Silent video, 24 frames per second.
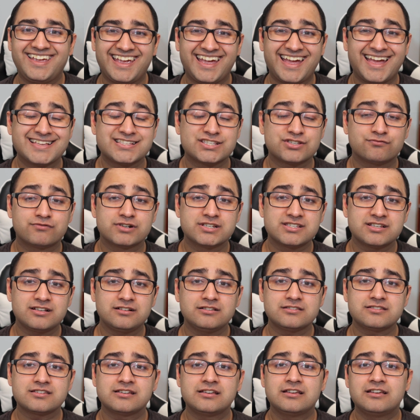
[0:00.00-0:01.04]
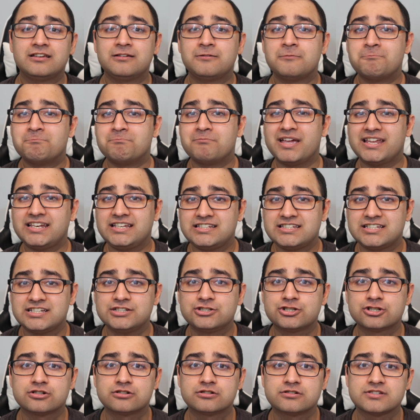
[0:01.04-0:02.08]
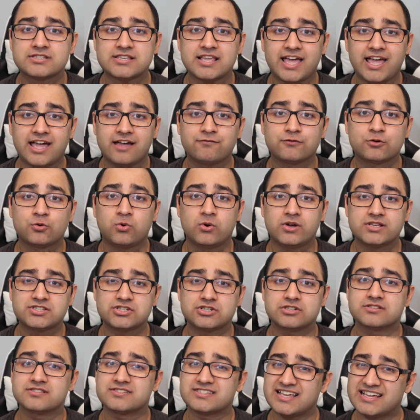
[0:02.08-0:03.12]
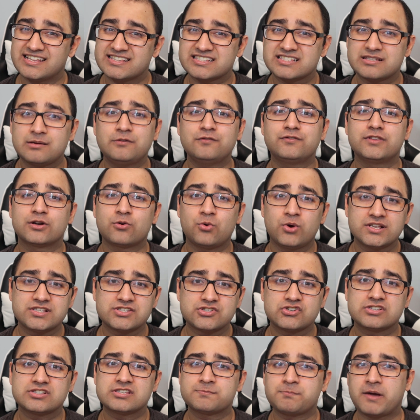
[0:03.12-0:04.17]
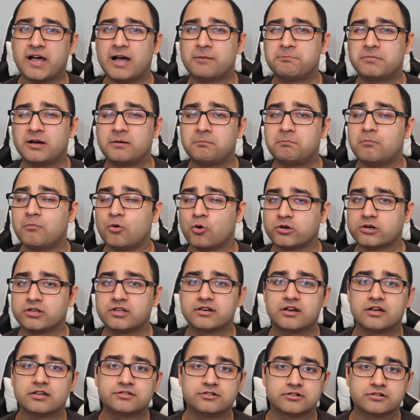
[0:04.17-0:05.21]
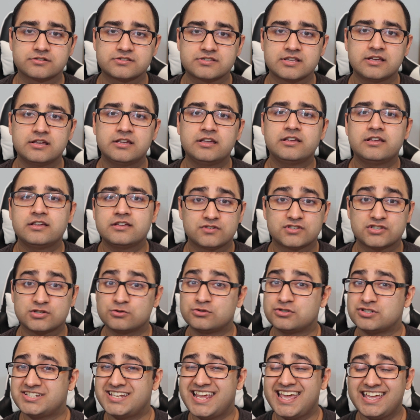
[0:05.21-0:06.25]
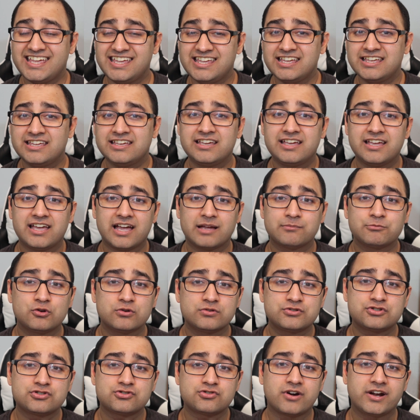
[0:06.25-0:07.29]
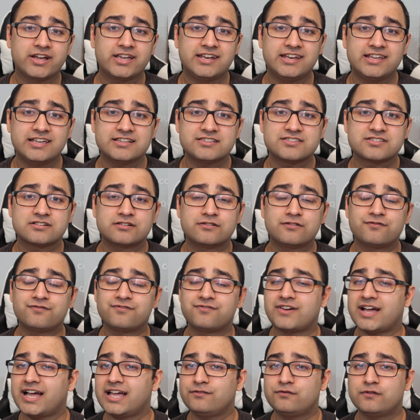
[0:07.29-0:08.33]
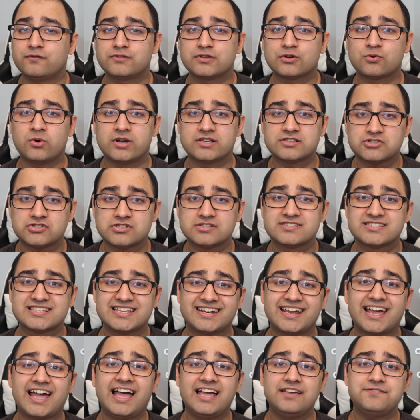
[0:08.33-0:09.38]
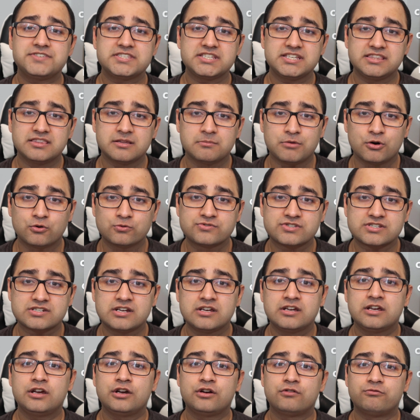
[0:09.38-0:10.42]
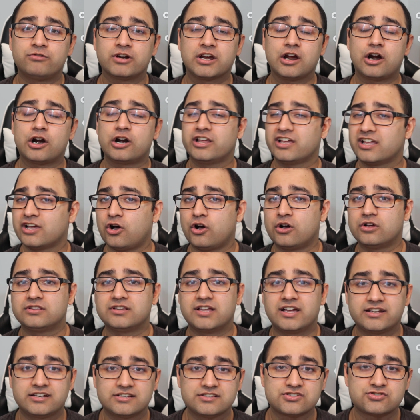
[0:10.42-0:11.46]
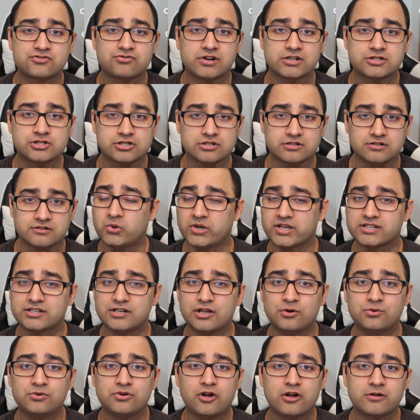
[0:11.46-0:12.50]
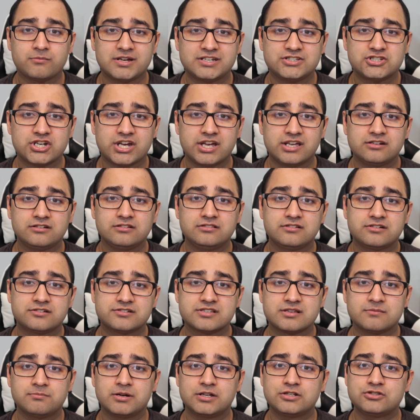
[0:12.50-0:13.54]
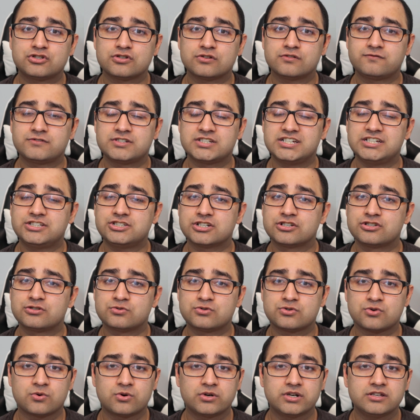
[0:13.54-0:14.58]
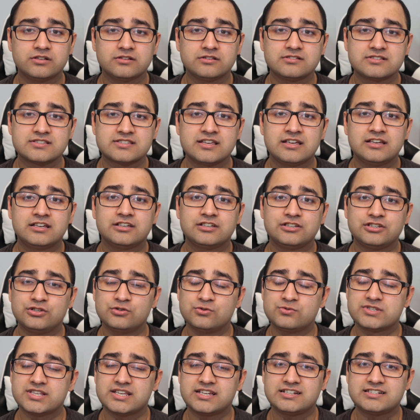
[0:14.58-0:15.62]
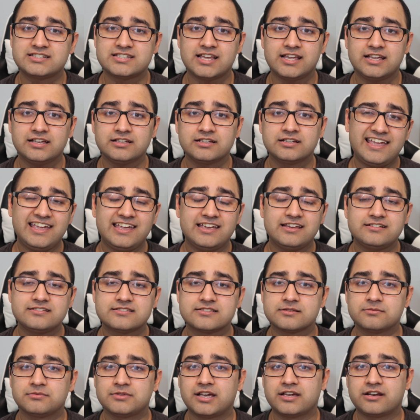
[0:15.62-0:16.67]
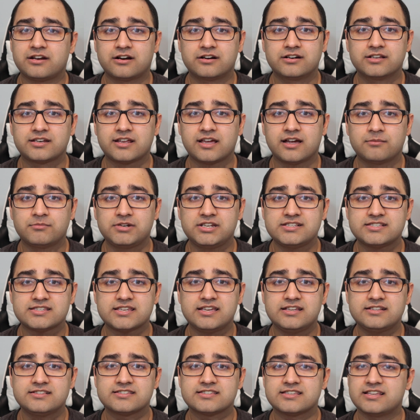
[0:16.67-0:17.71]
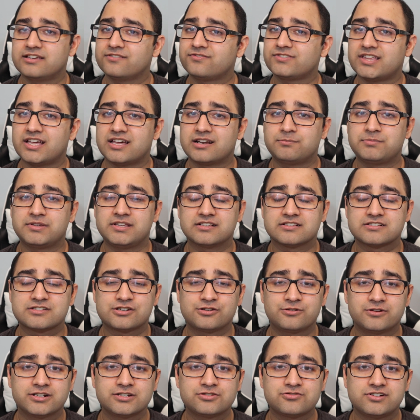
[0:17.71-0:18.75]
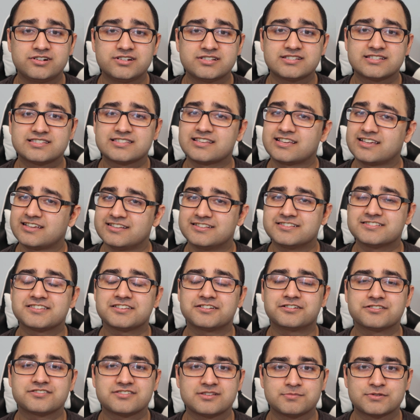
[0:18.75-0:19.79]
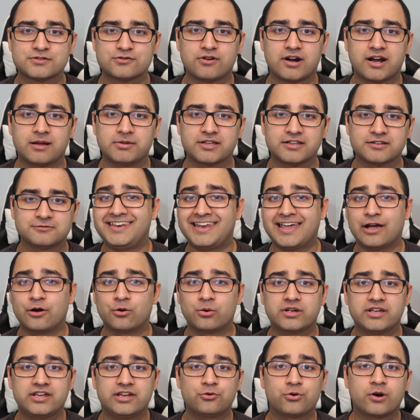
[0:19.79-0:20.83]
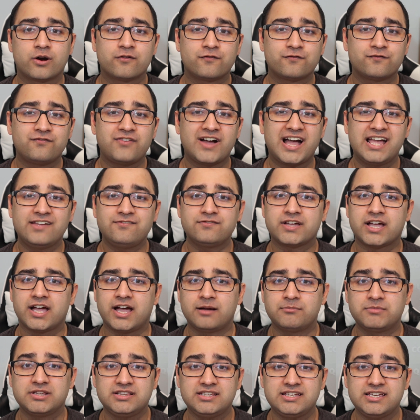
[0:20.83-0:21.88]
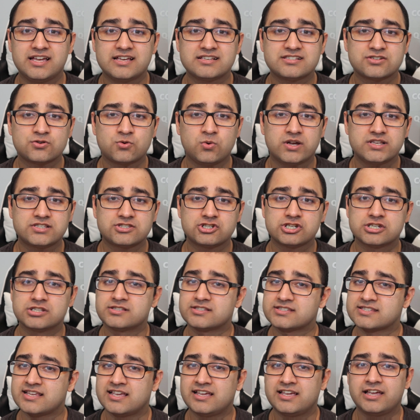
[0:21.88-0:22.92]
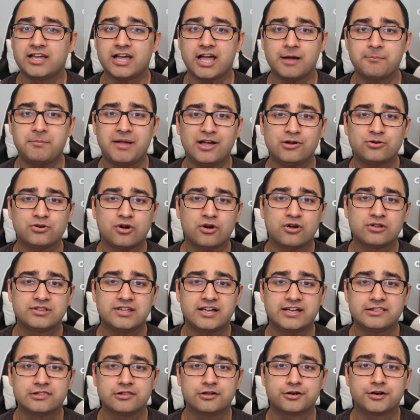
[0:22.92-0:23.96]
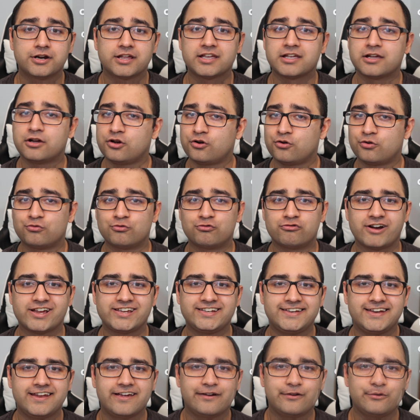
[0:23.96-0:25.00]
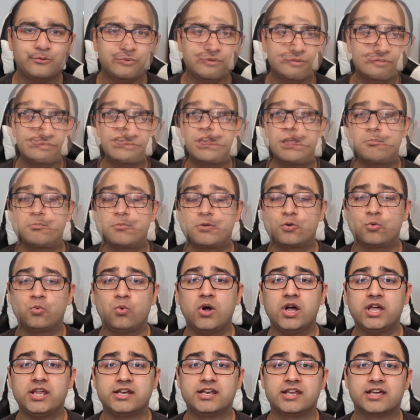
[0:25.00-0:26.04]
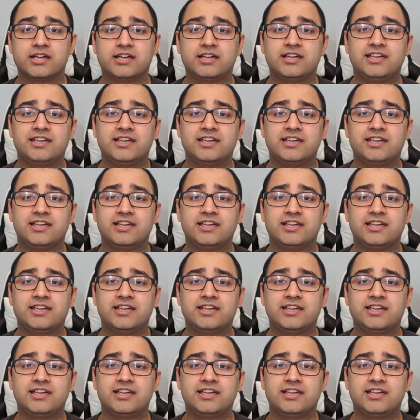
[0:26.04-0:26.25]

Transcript: As a result, many teachers have questions, and some of the questions pop up more than others. So today, I'm going to try and answer 5 of the questions that I've seen the most regarding online instruction. Quick note, on my channel, there's a bunch of teaching tutorials using tech and some lighthearted comedy skits. If that appeals to your interests, consider subscribing. Now, here are 5 commonly asked questions about online learning right now. Number 1,